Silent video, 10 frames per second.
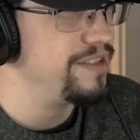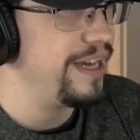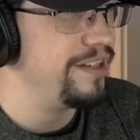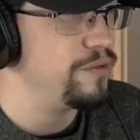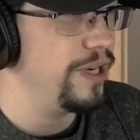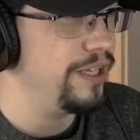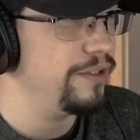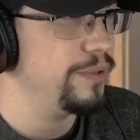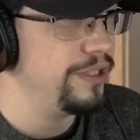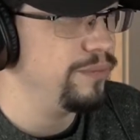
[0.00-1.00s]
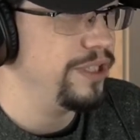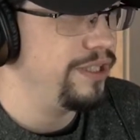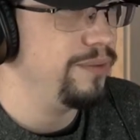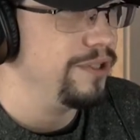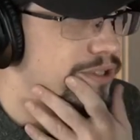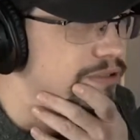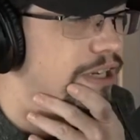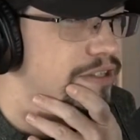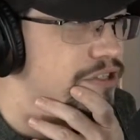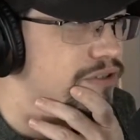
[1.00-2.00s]
that as well when you were
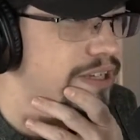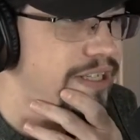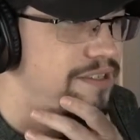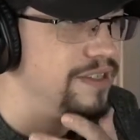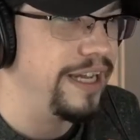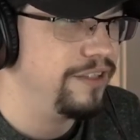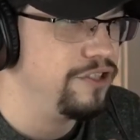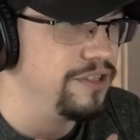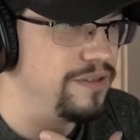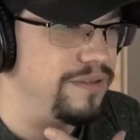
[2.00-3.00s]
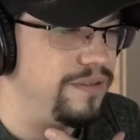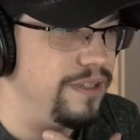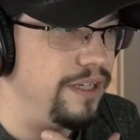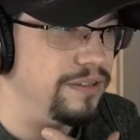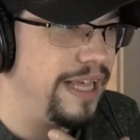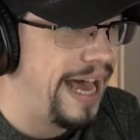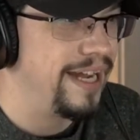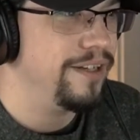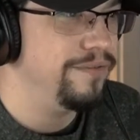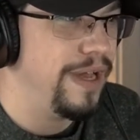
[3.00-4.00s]
on the streets, like just a
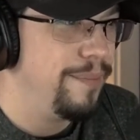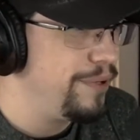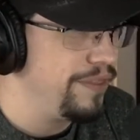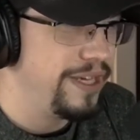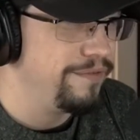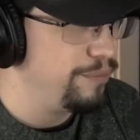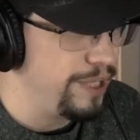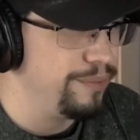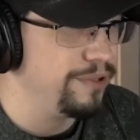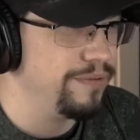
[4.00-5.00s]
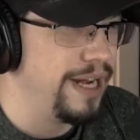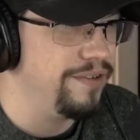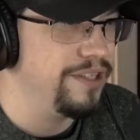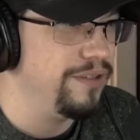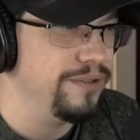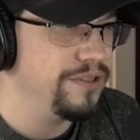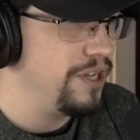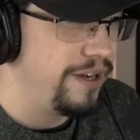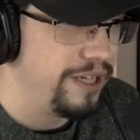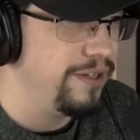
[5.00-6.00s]
lack of empathy from people around you who
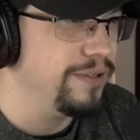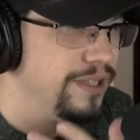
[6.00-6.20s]
saw you?